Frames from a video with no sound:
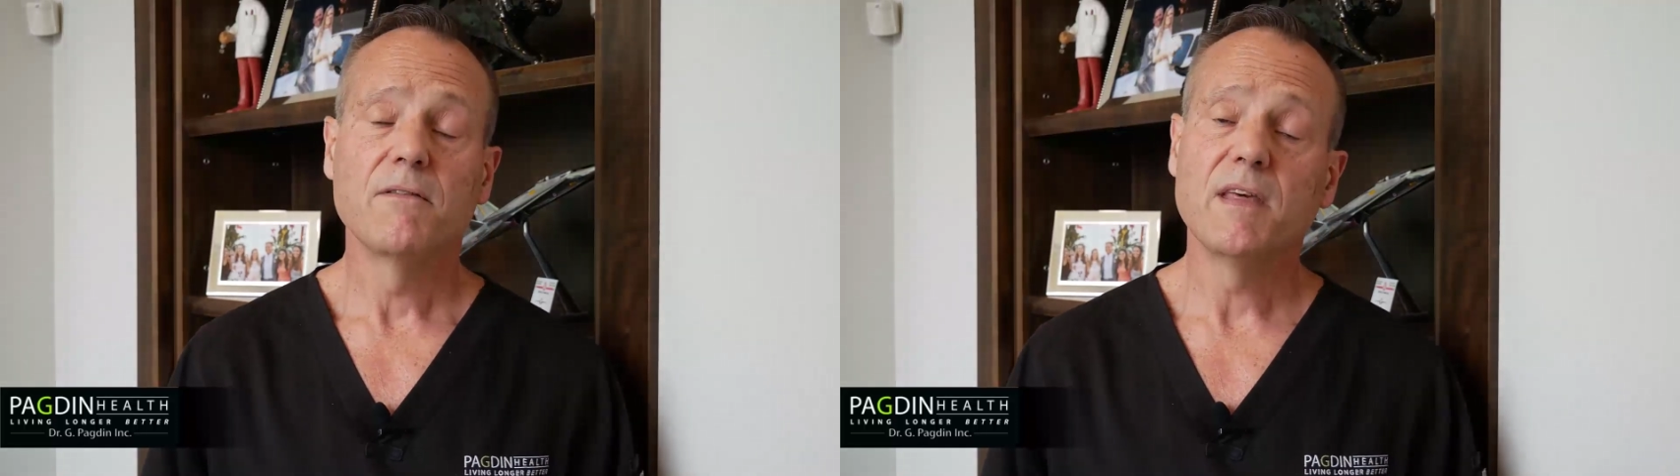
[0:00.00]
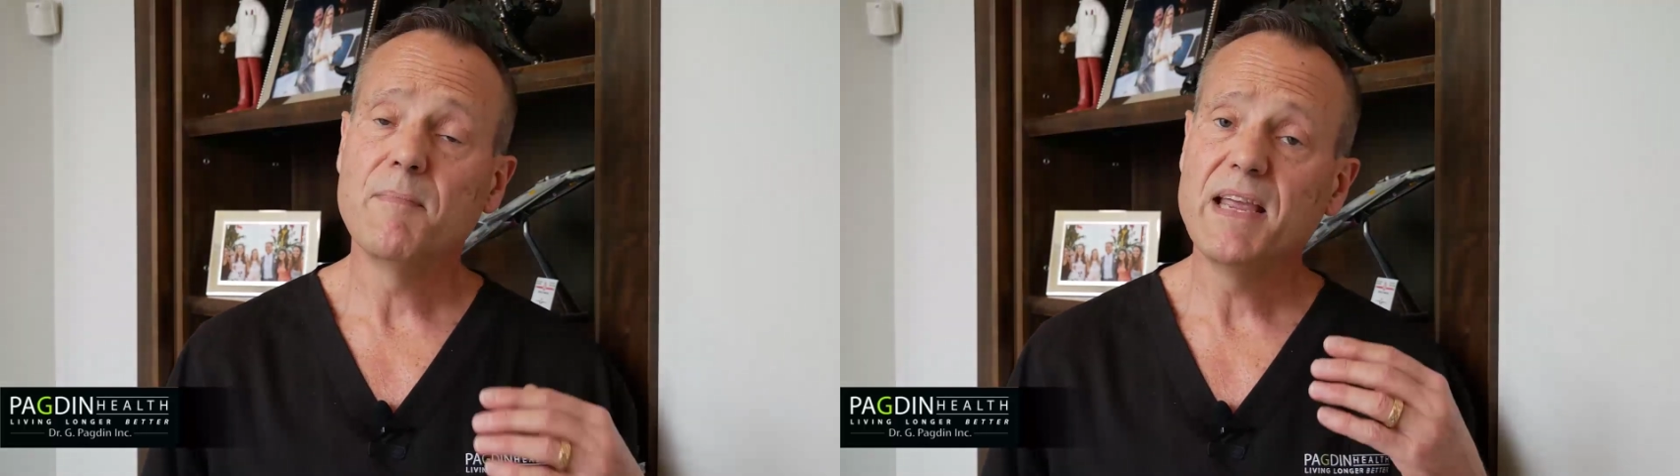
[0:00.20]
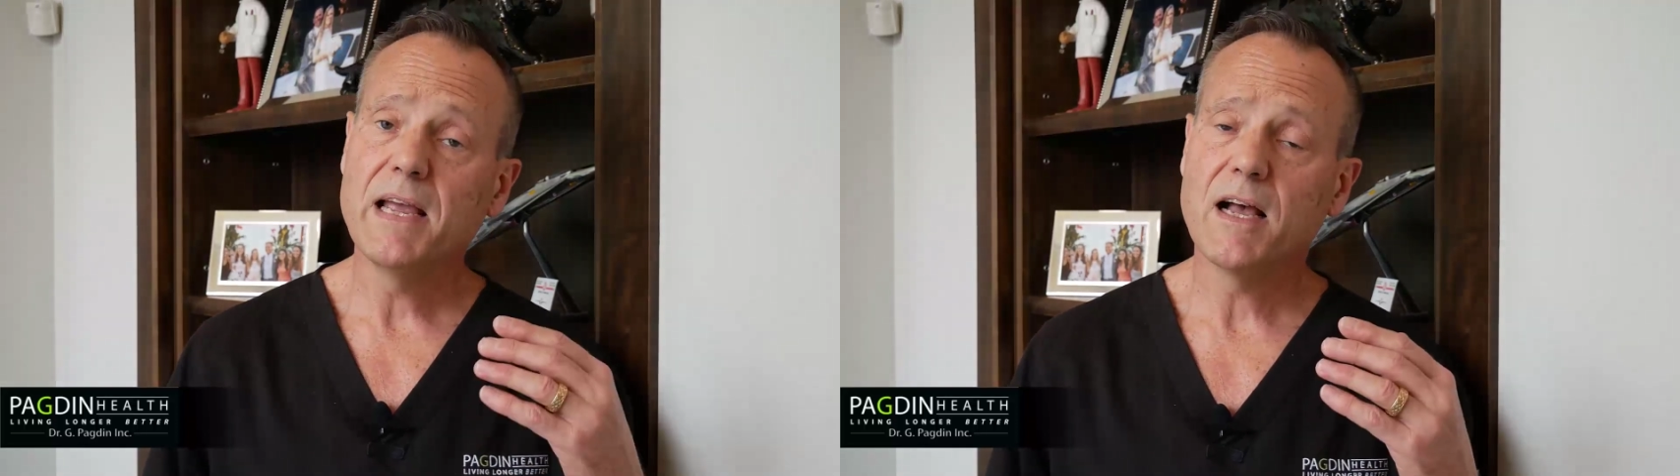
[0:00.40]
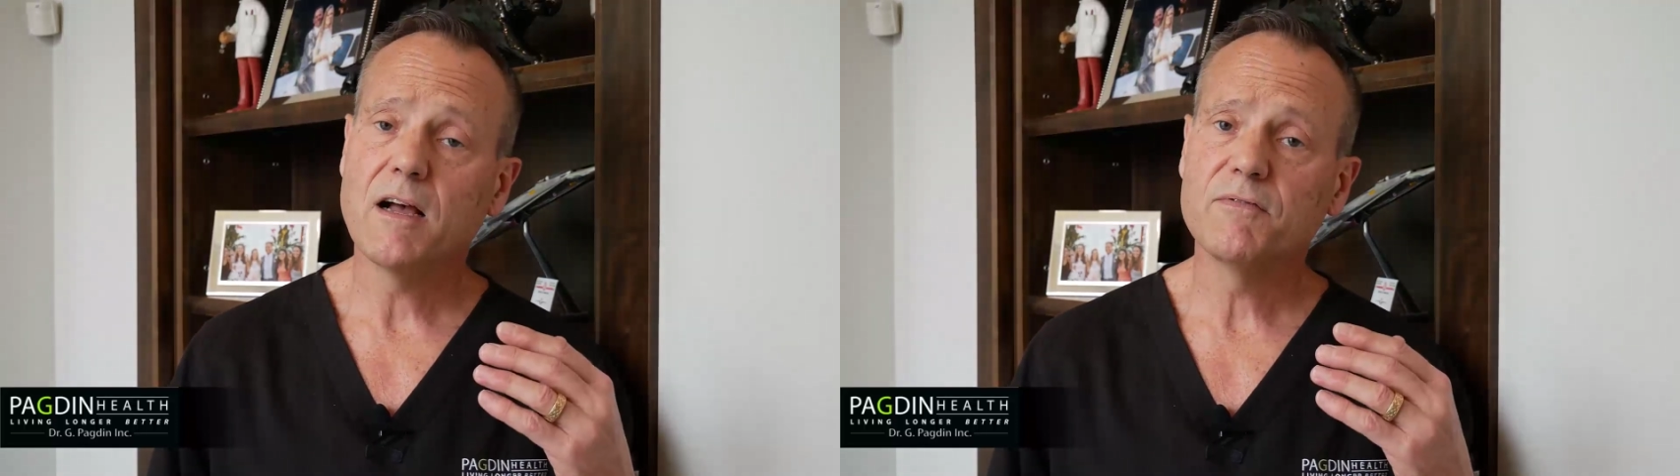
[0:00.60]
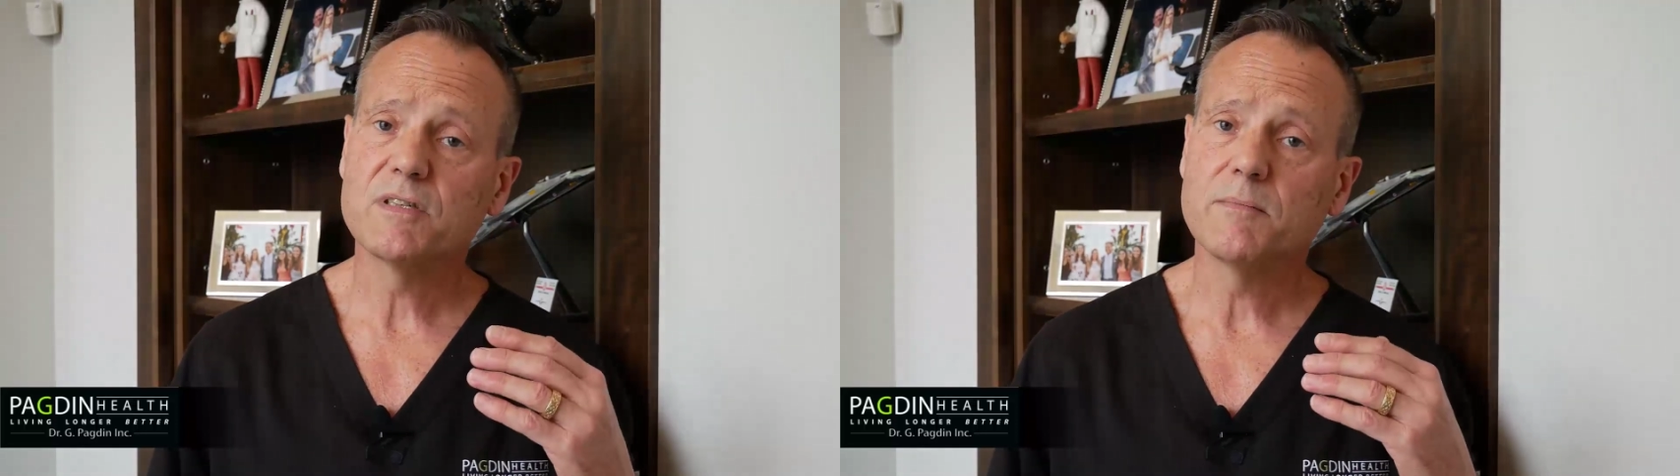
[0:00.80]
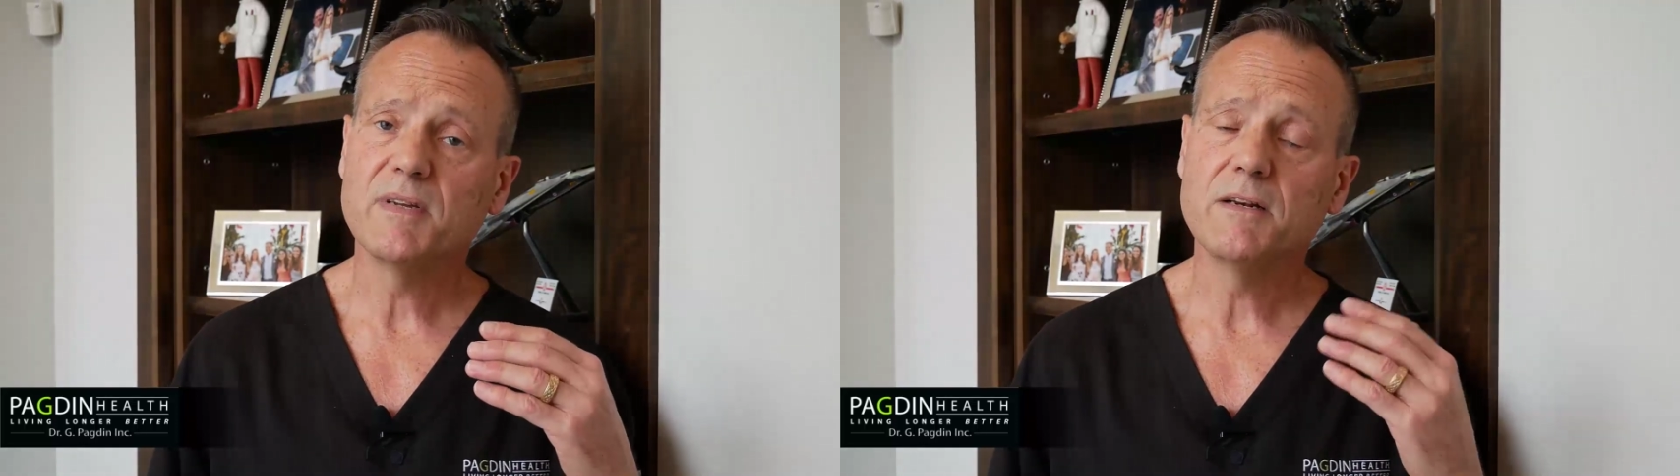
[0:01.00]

they may have some